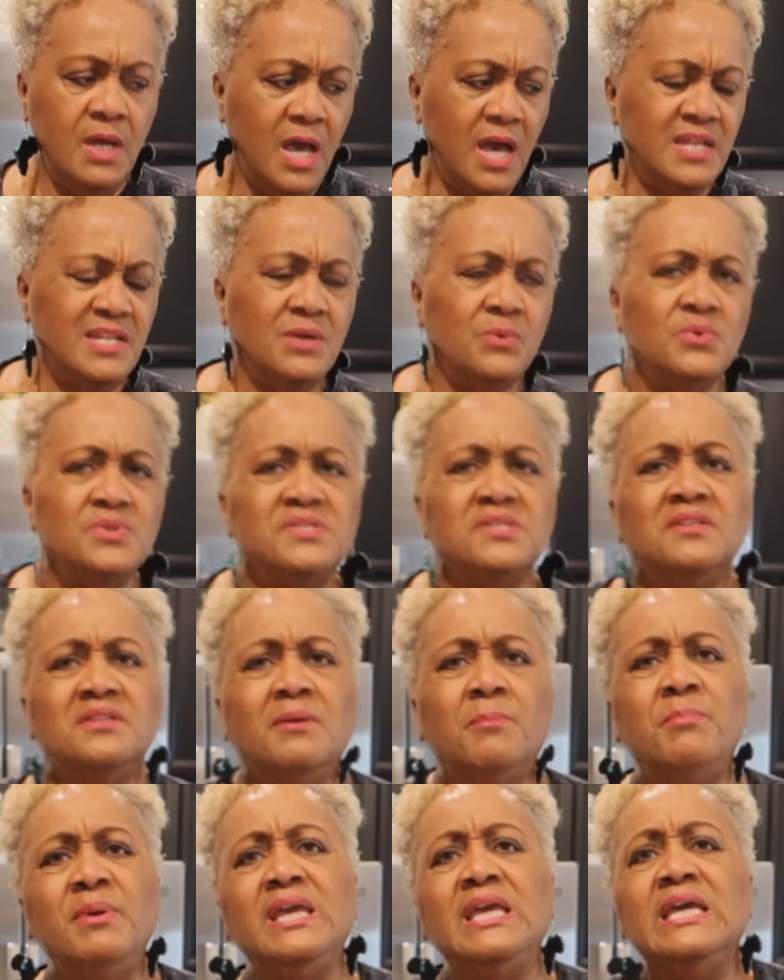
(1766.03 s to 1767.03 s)
And it was at
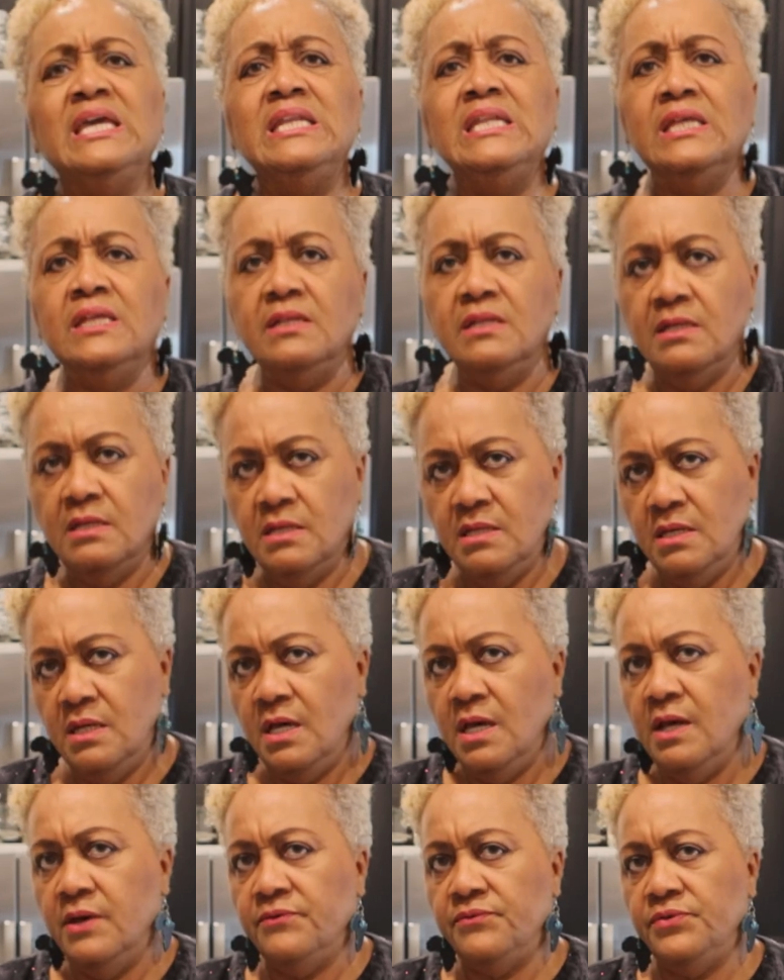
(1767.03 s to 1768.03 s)
the beginning
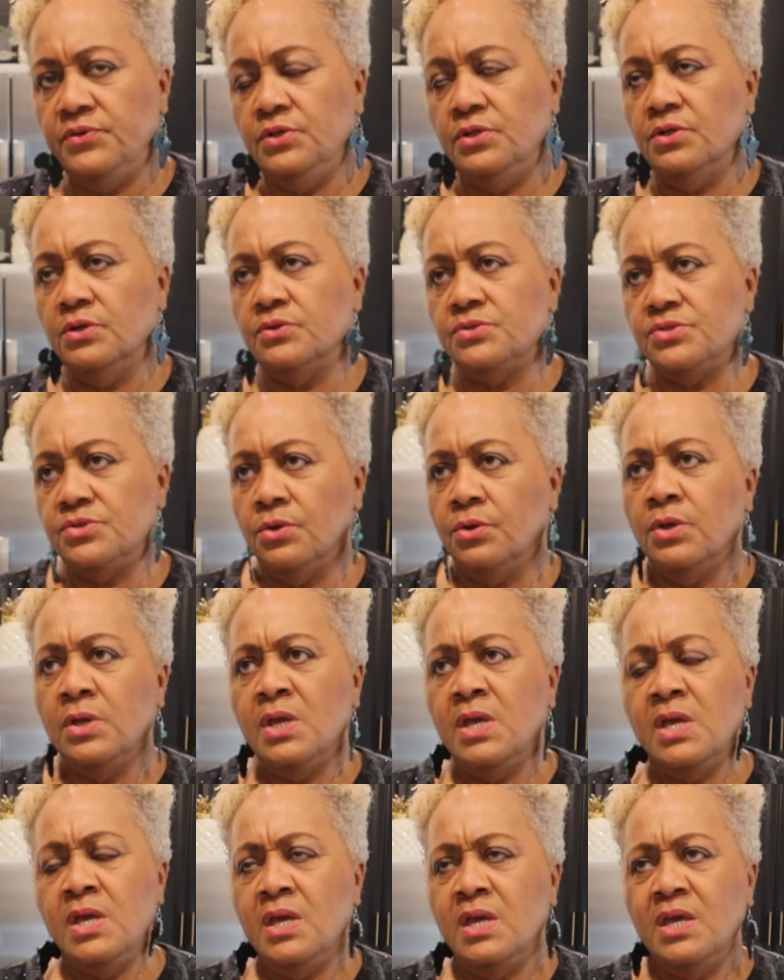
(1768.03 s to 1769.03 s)
of, you know, so
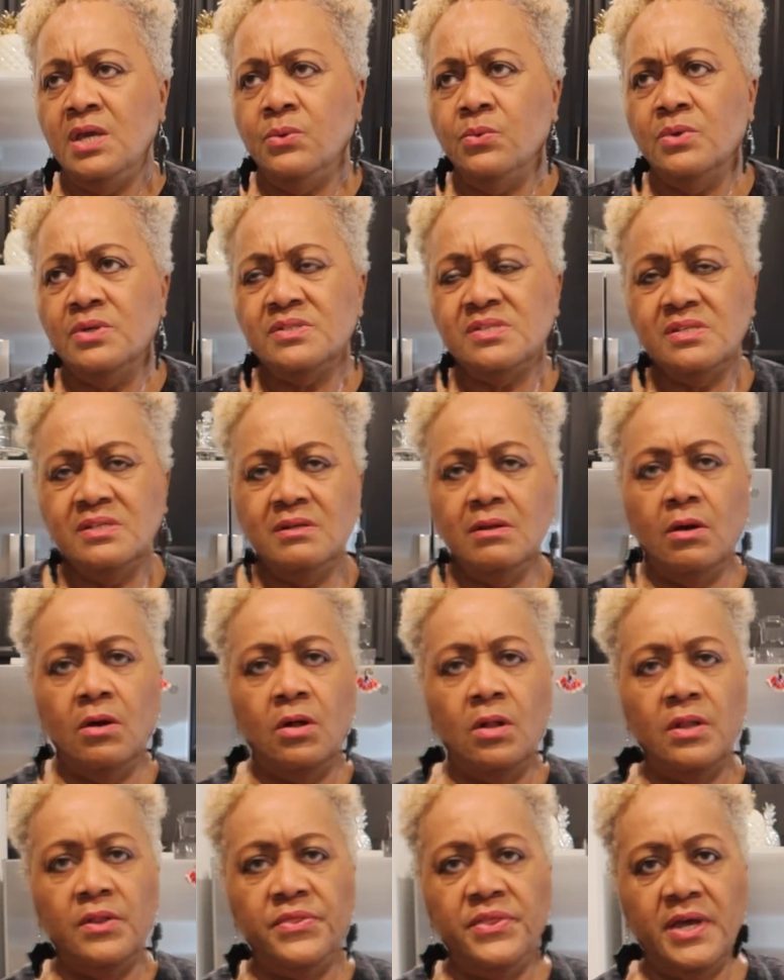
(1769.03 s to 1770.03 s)
it wasn't
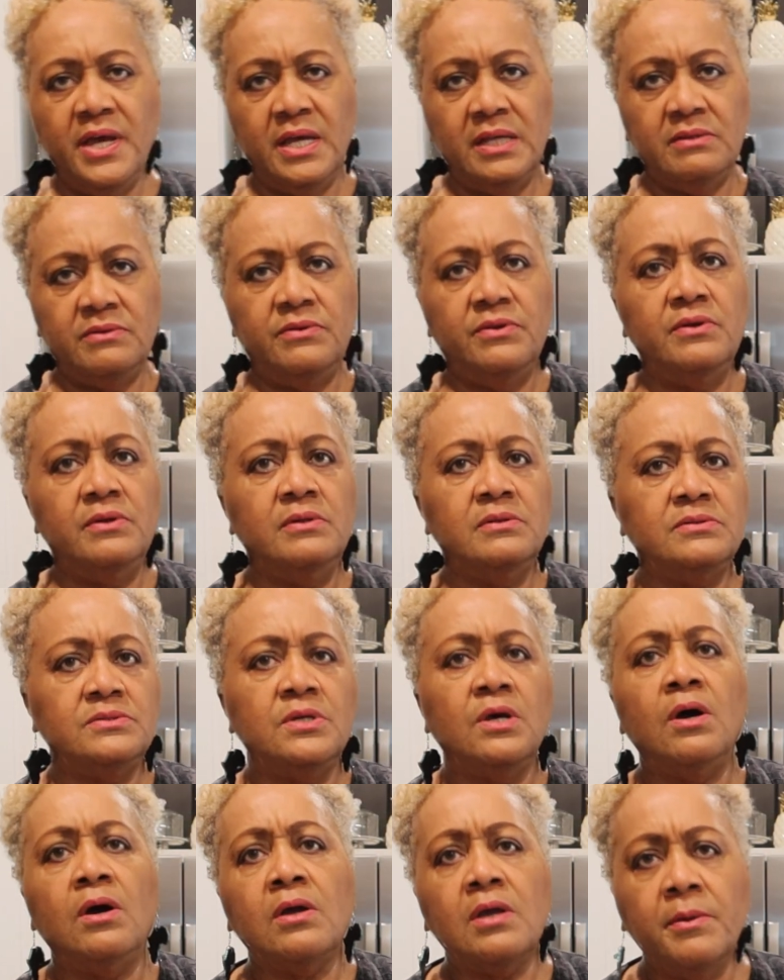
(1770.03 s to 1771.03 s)
all that
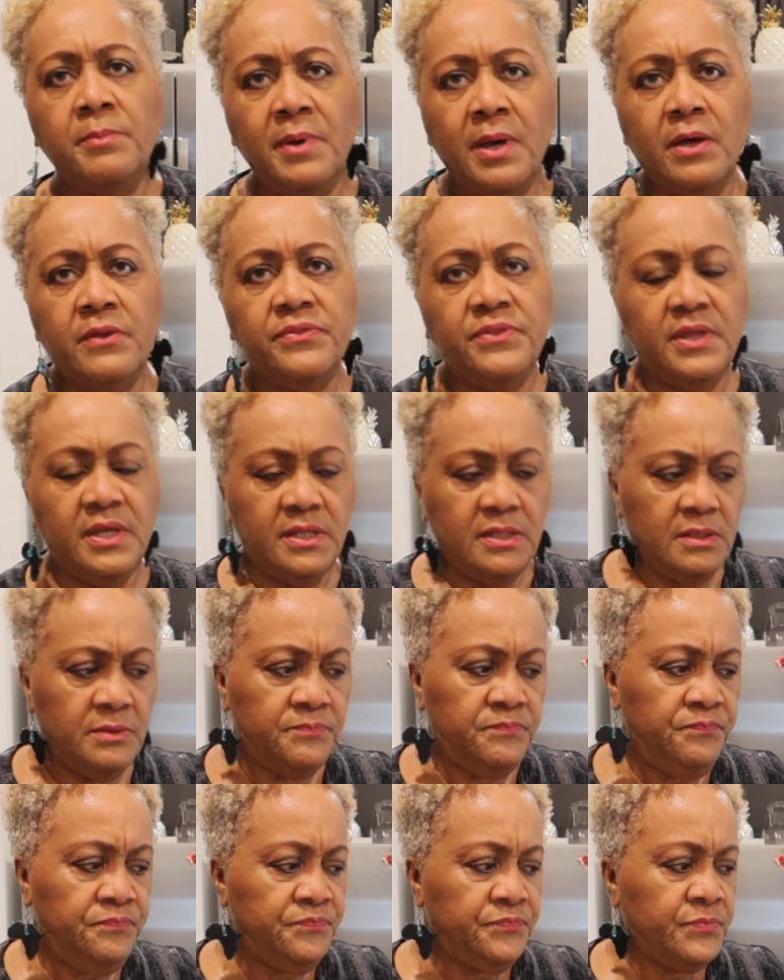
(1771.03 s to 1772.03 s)
talk about
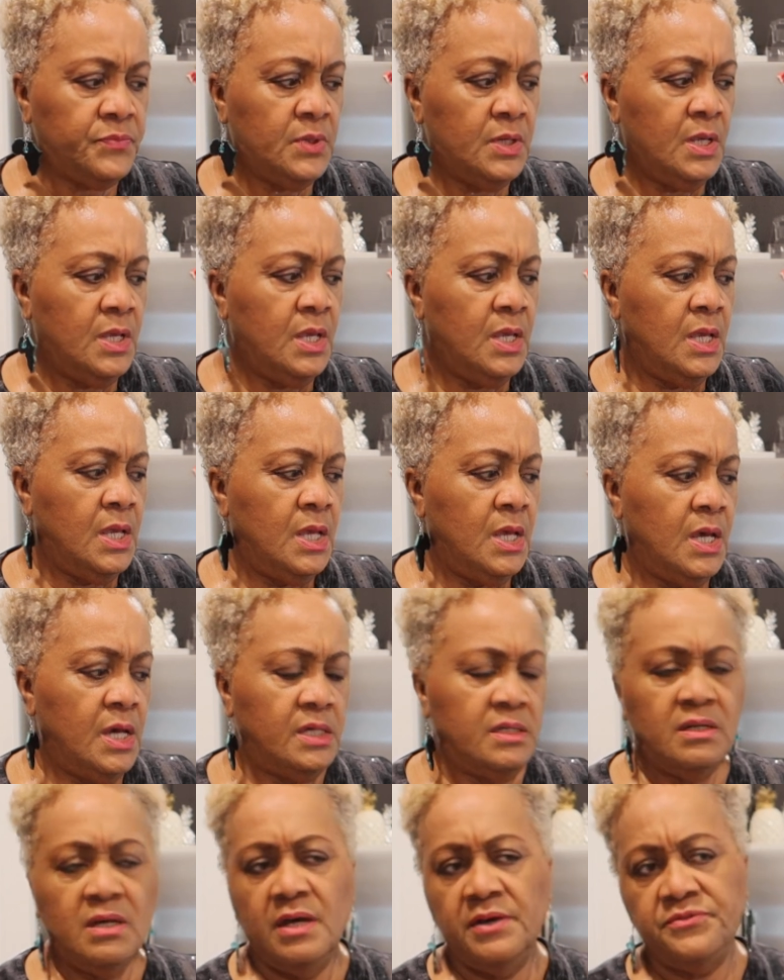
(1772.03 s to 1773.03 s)
then.
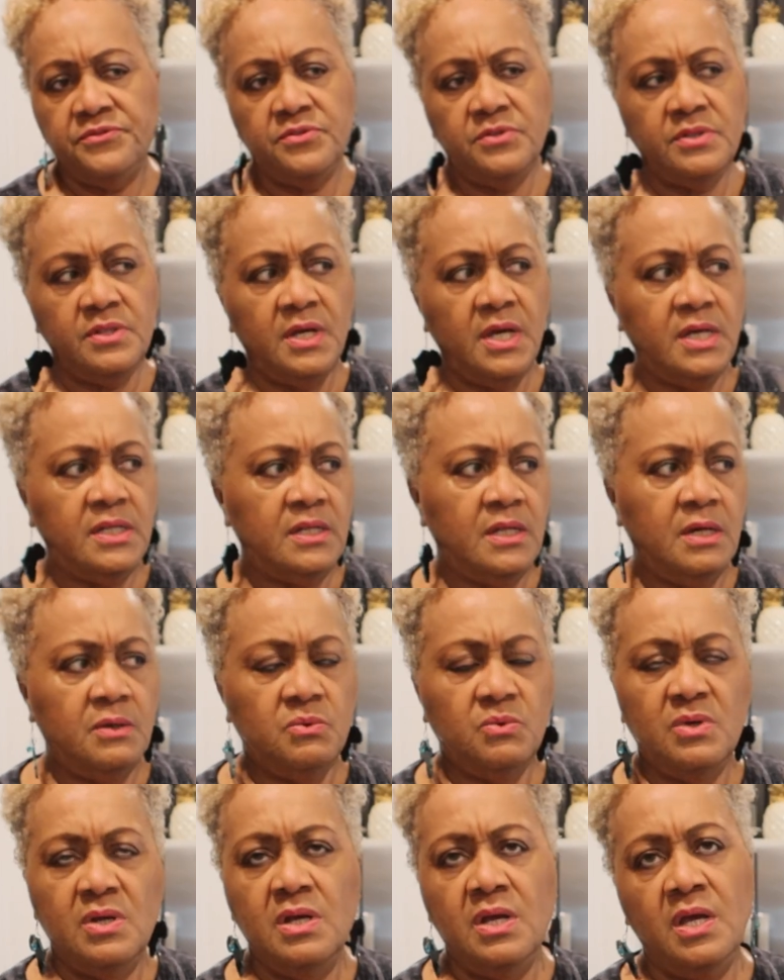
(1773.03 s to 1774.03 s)
And after that,
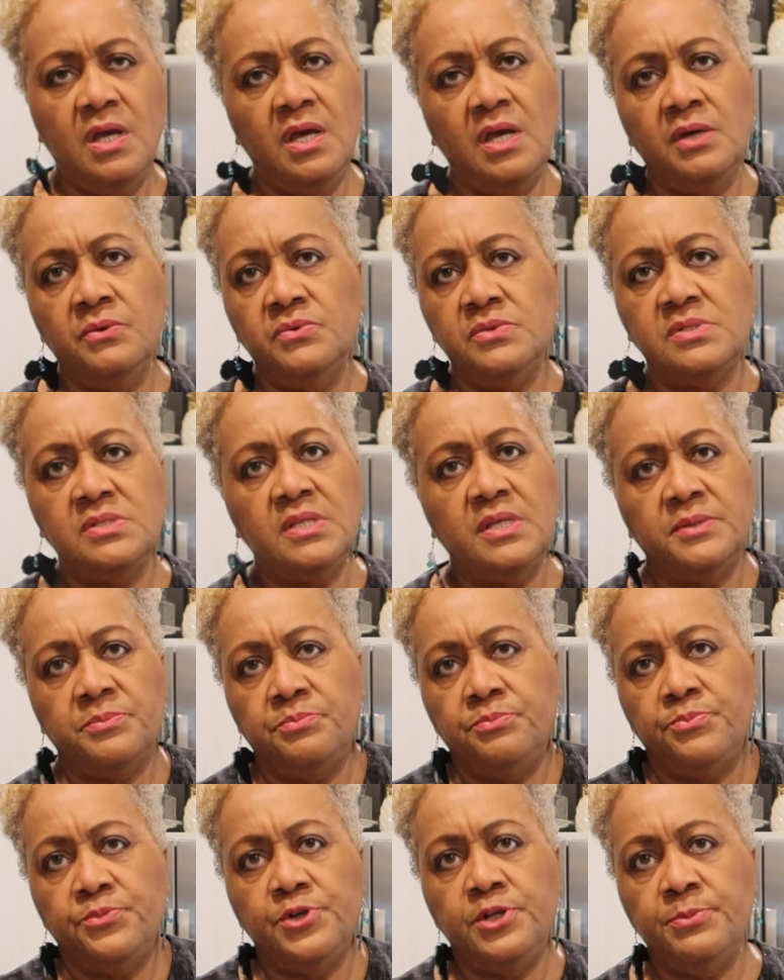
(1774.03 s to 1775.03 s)
I was like
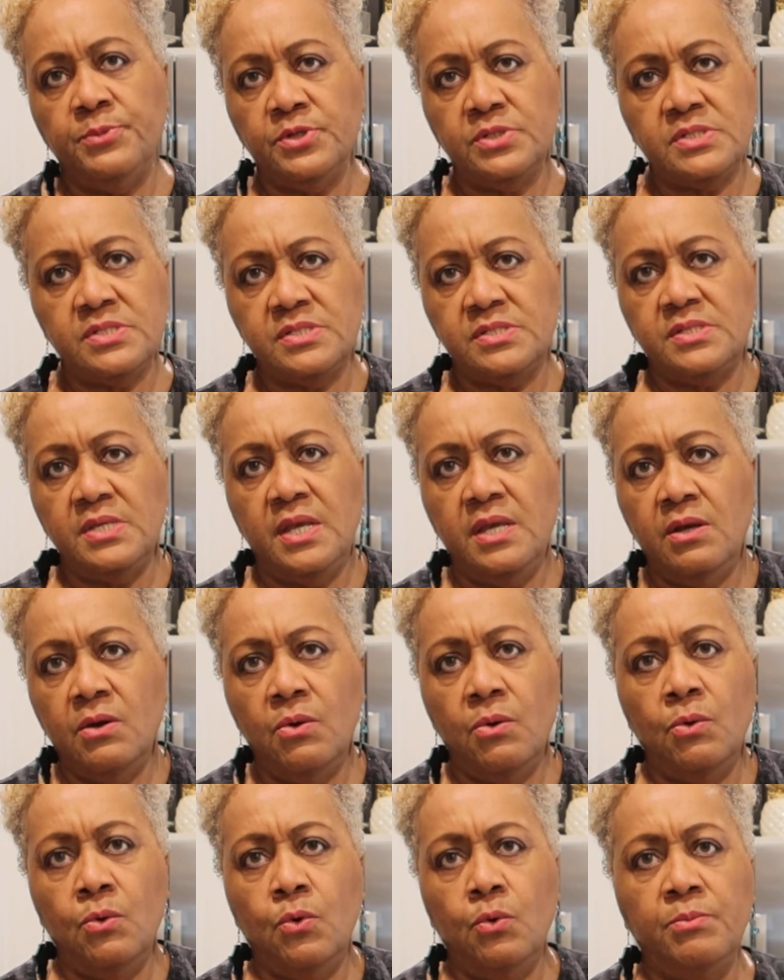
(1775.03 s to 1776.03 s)
pretty much stay
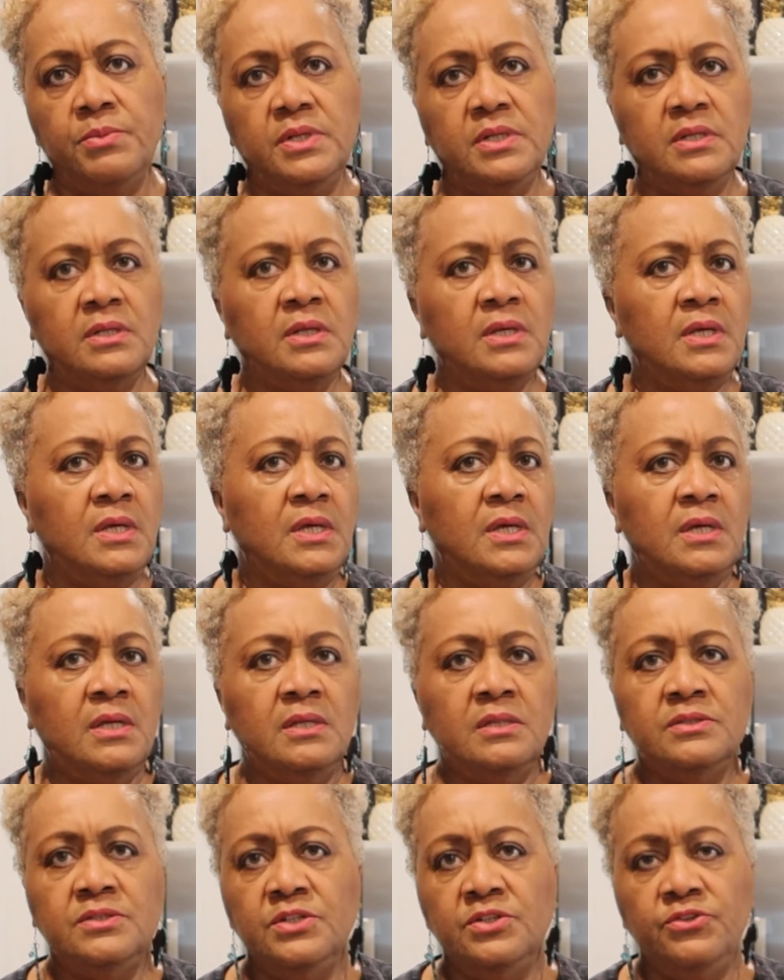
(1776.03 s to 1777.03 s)
home and
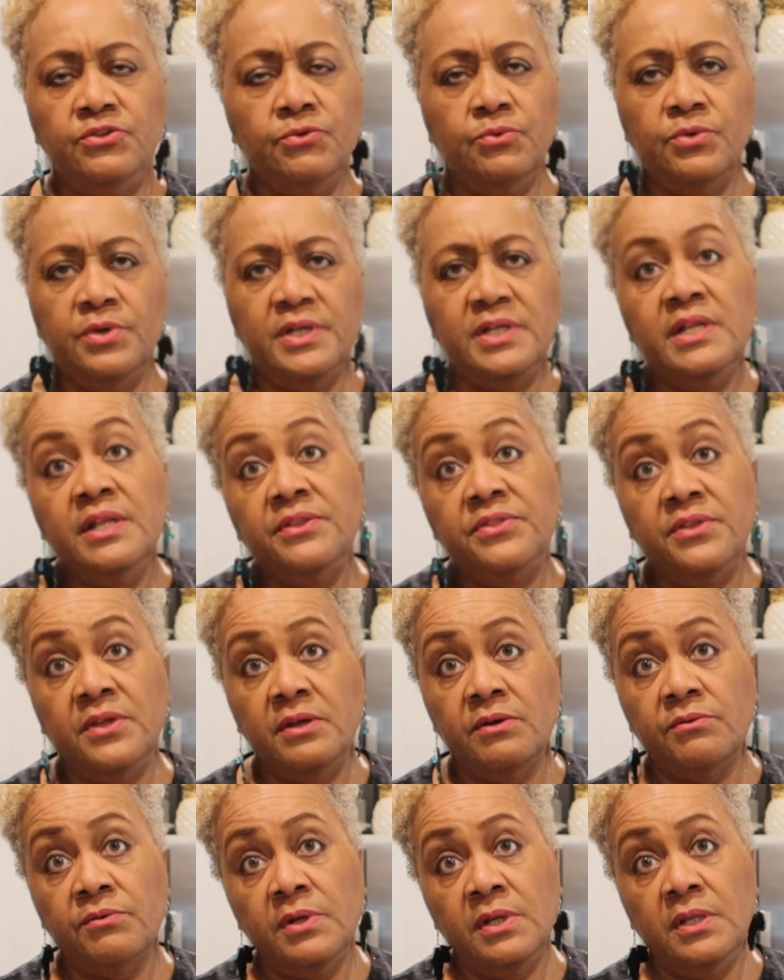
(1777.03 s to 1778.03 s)
didn't do
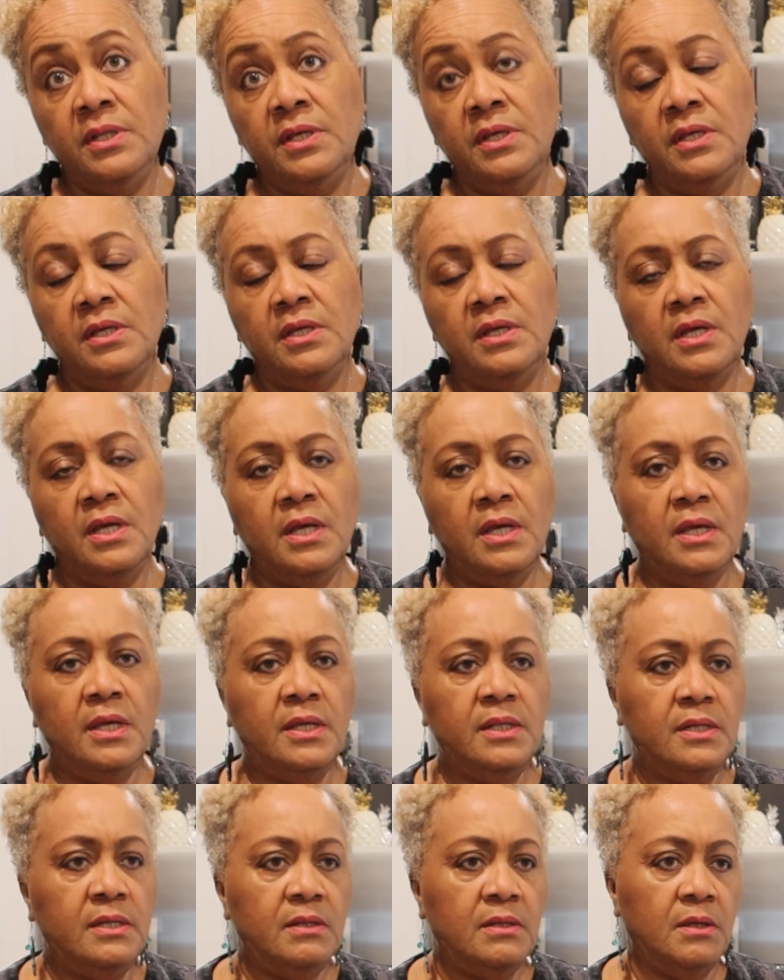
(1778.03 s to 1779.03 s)
anything really.
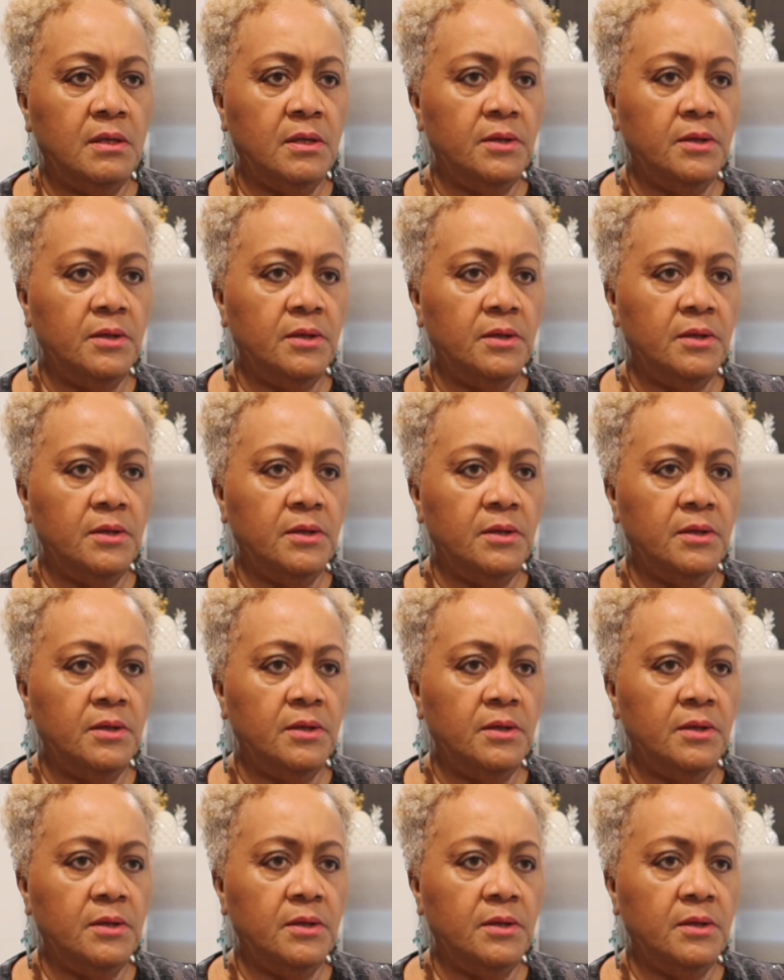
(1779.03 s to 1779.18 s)
And